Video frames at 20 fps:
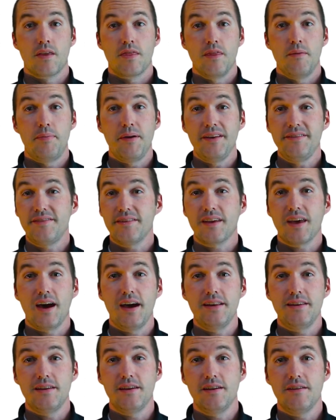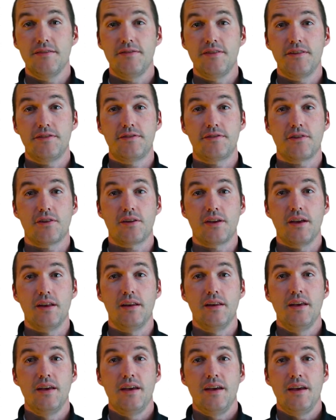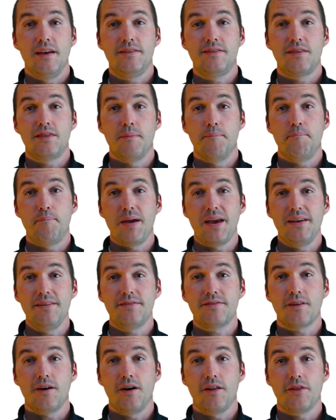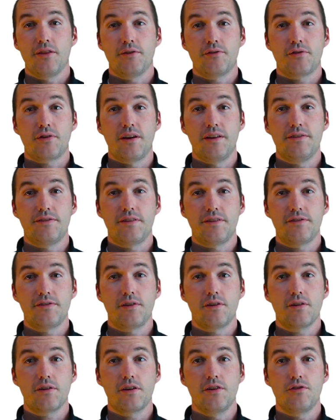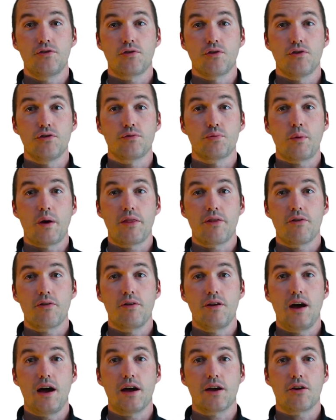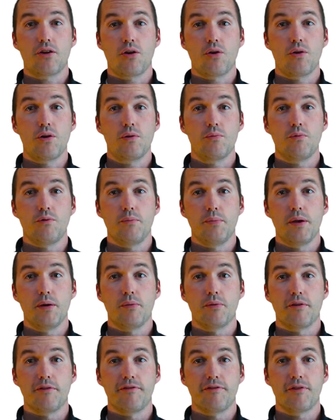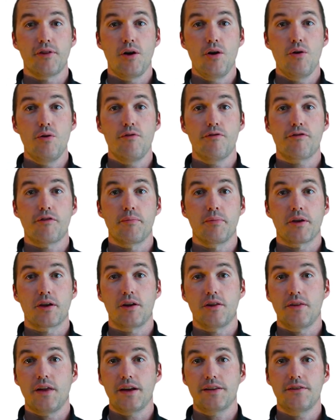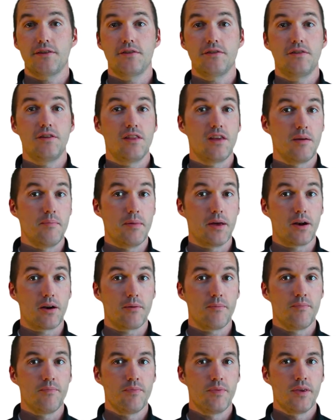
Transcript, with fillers: The basic idea of this circuit is that the base on the transistor controls whether or not current will be able to flow from the collector to the emitter.